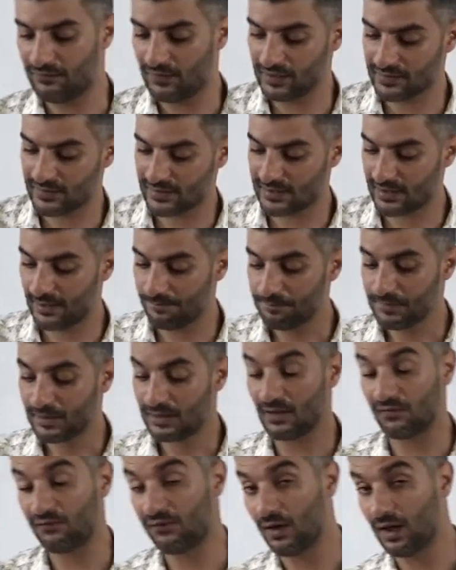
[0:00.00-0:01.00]
us
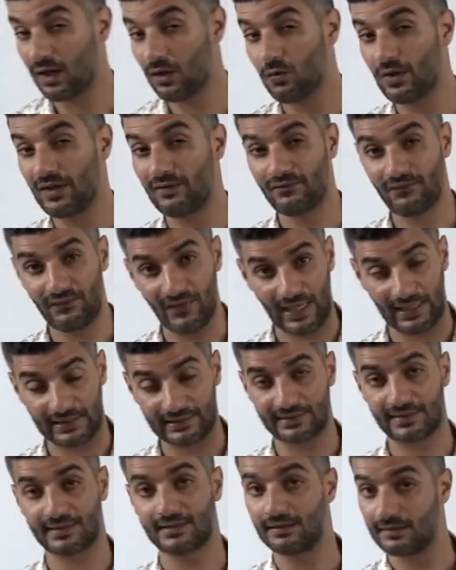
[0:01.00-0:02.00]
the following
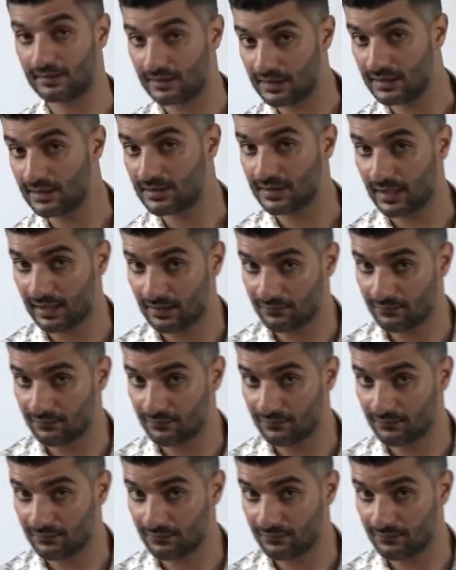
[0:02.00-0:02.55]
facts. These are